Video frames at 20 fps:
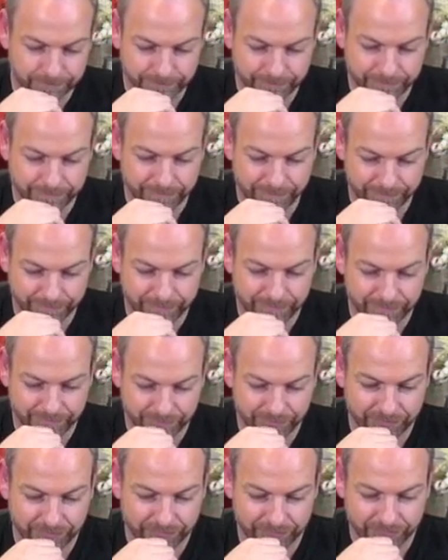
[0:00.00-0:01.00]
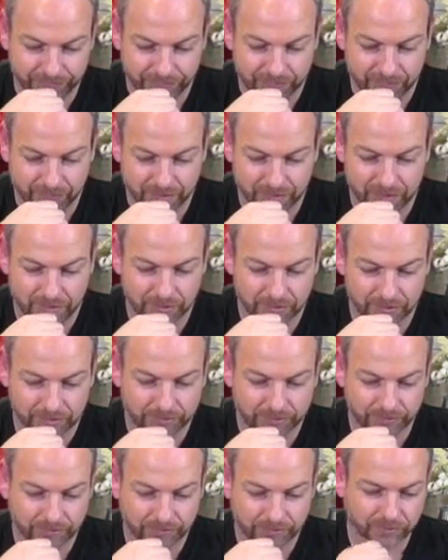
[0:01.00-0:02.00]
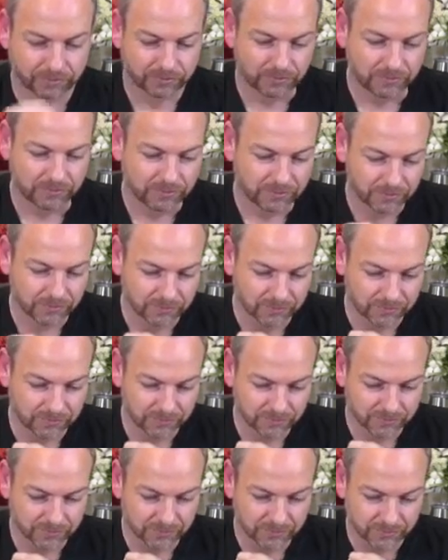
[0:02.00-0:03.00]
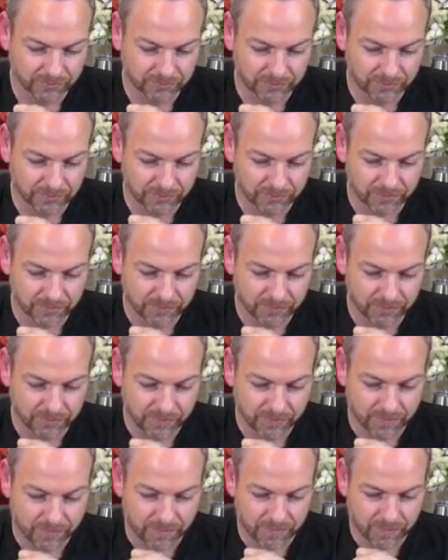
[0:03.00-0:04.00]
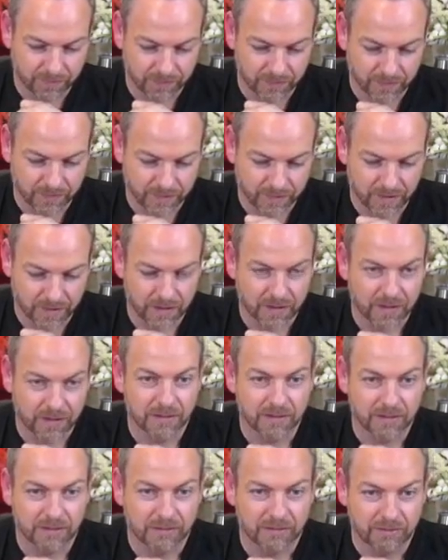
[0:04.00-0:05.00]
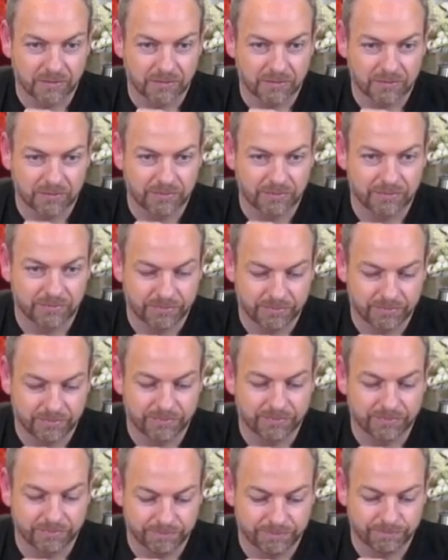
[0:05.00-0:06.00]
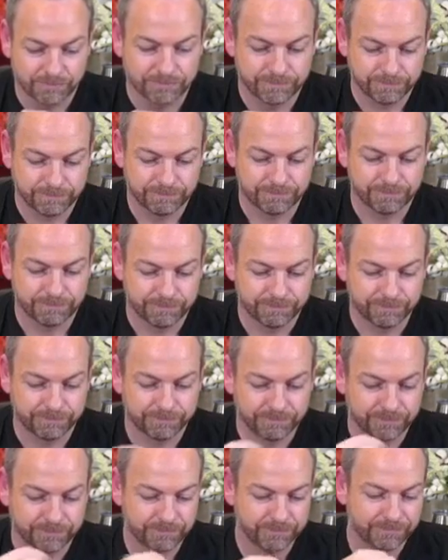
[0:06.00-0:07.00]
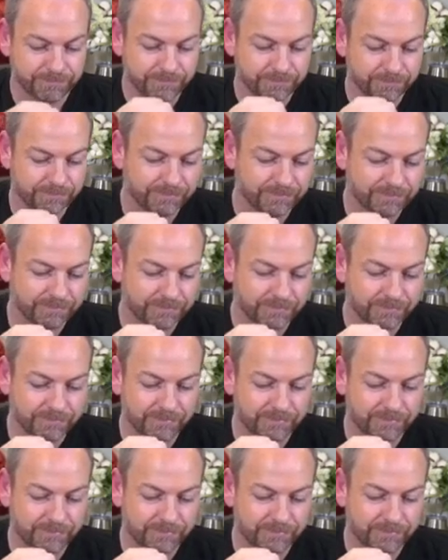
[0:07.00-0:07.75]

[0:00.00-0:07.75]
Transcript: (not speaking)